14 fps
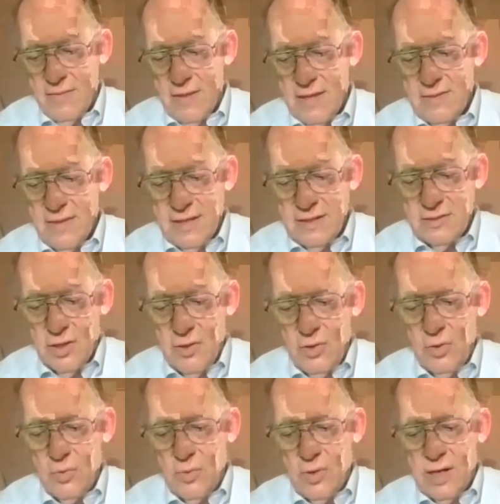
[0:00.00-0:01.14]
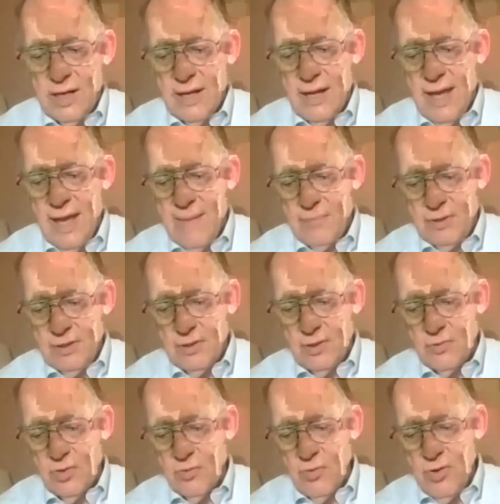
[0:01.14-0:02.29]
Then they told what had happened
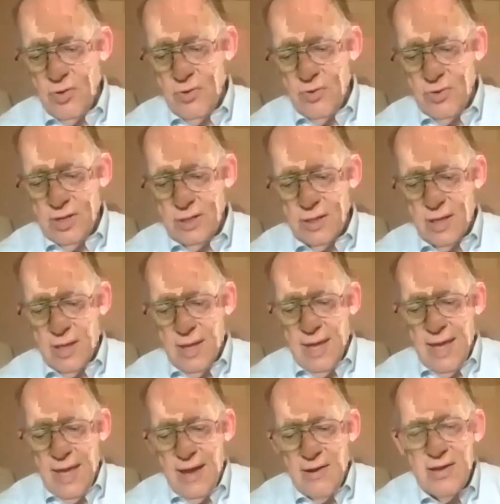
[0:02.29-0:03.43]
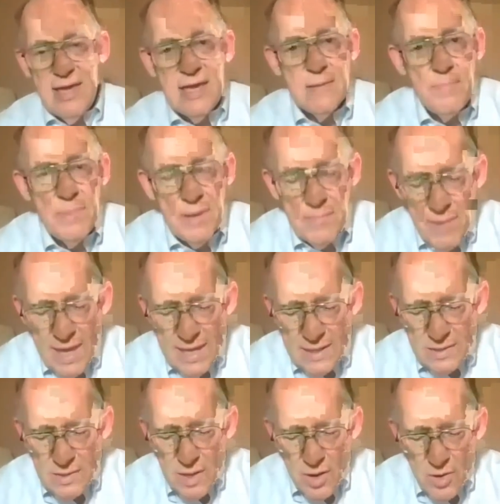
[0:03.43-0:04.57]
on the road and how he had been
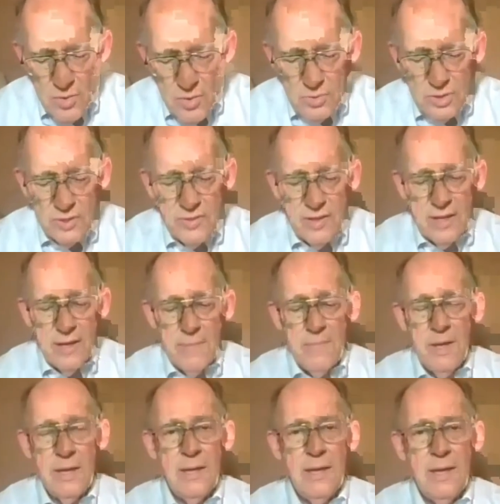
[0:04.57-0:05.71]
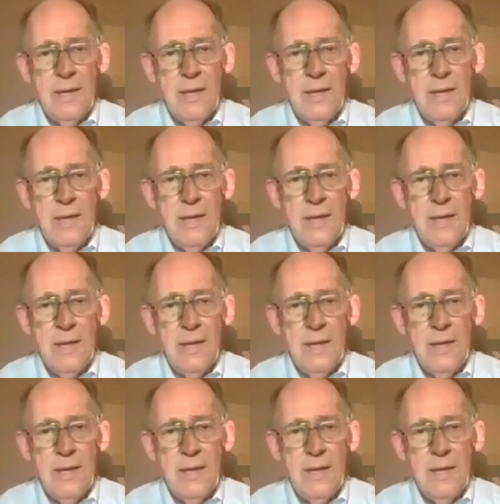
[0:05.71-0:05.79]
made known to them